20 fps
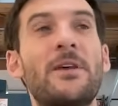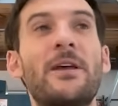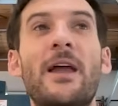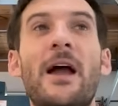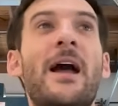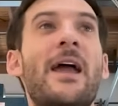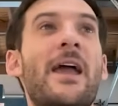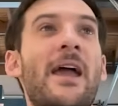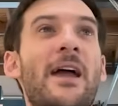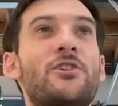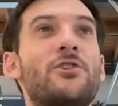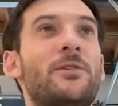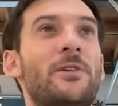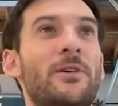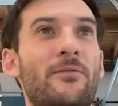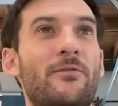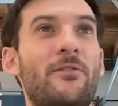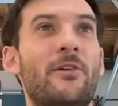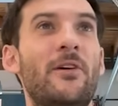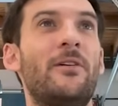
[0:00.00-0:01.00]
Like, I
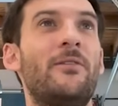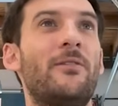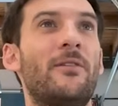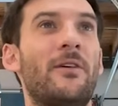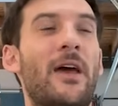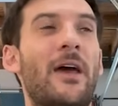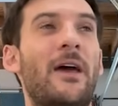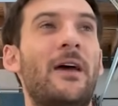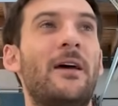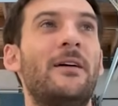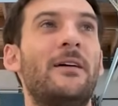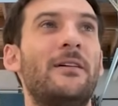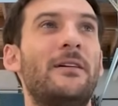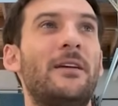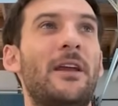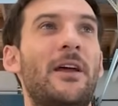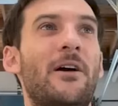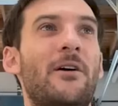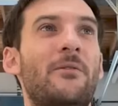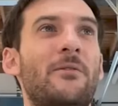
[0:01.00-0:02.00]
actually think that,
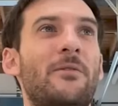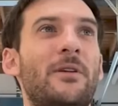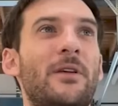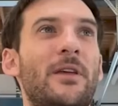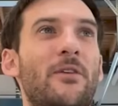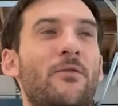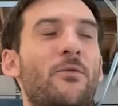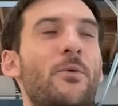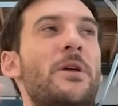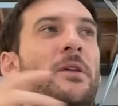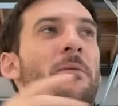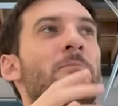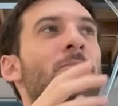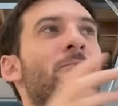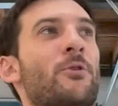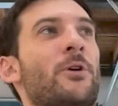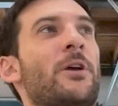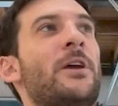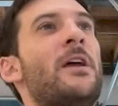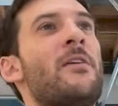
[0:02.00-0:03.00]
if we can
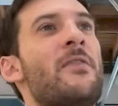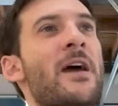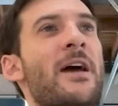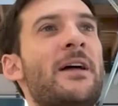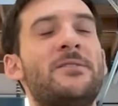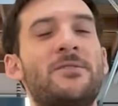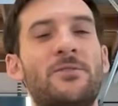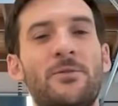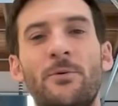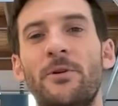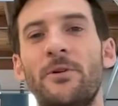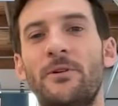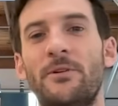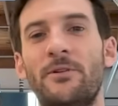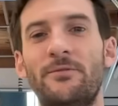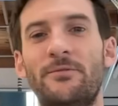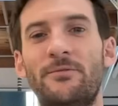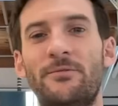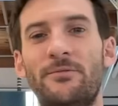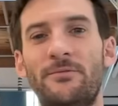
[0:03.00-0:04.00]
bring that sort
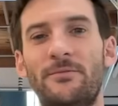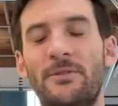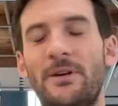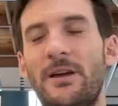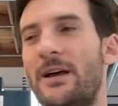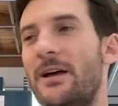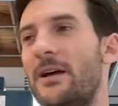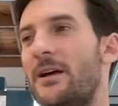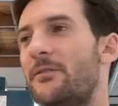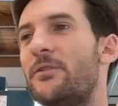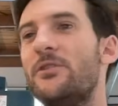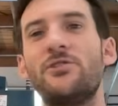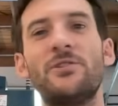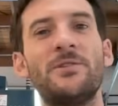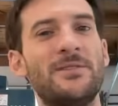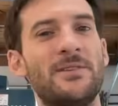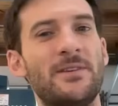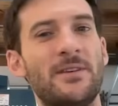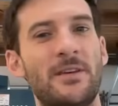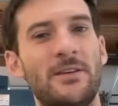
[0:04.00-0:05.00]
of
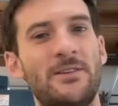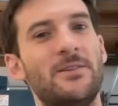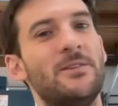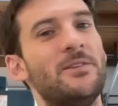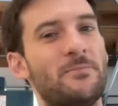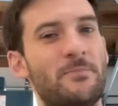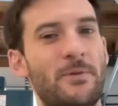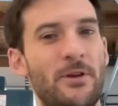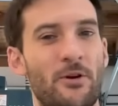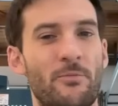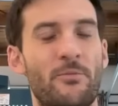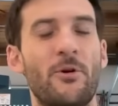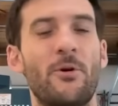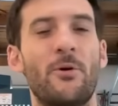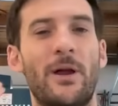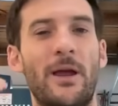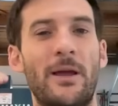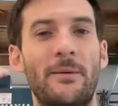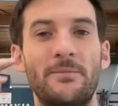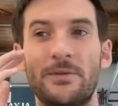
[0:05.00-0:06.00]
efficiency to these bigger
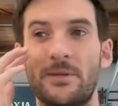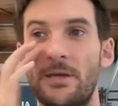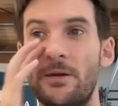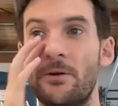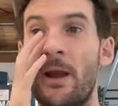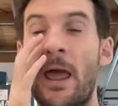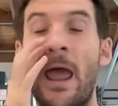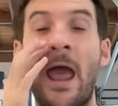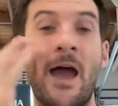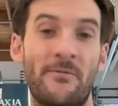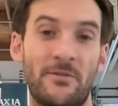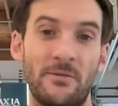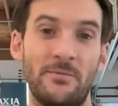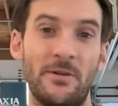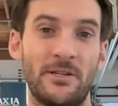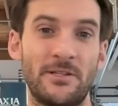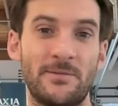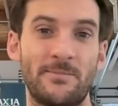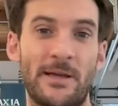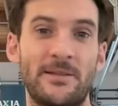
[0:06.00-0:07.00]
programs, they don't have to
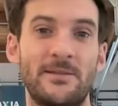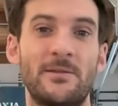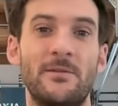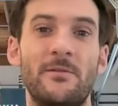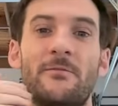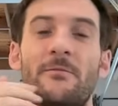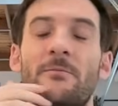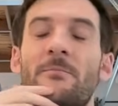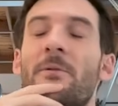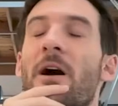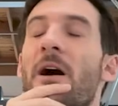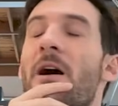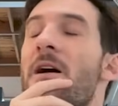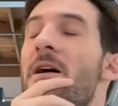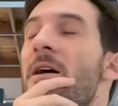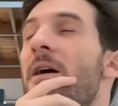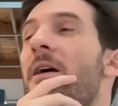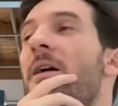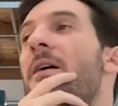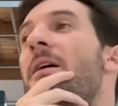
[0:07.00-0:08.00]
be expensive, but
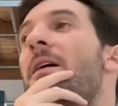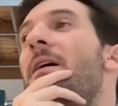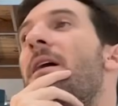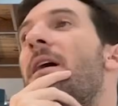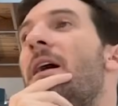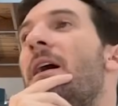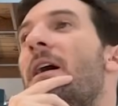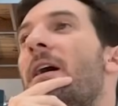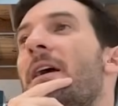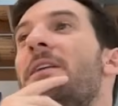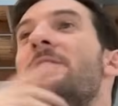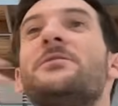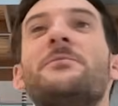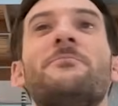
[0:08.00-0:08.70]
it is